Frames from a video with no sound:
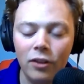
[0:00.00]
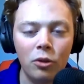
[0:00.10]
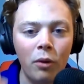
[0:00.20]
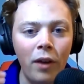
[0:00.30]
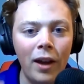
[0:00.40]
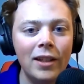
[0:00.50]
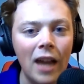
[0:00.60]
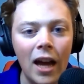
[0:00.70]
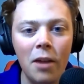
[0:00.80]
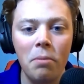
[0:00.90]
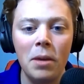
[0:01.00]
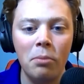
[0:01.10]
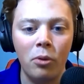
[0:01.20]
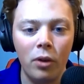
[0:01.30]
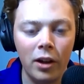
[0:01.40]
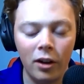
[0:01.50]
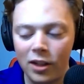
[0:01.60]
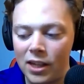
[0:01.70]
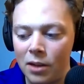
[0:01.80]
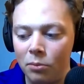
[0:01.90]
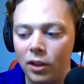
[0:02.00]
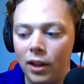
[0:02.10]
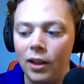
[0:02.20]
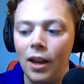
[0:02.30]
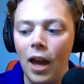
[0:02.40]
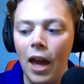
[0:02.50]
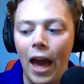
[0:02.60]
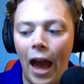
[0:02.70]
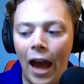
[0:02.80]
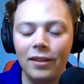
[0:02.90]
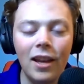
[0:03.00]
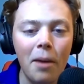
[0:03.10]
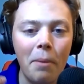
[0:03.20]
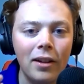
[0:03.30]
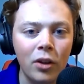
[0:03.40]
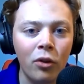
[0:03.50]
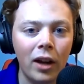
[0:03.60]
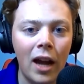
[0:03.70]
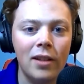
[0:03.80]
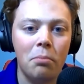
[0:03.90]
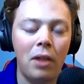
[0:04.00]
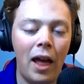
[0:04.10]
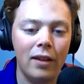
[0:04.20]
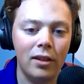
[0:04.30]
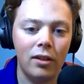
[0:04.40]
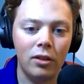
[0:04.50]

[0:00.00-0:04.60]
So I've had a ton of people in our DMs lately asking about different kinds of plastics.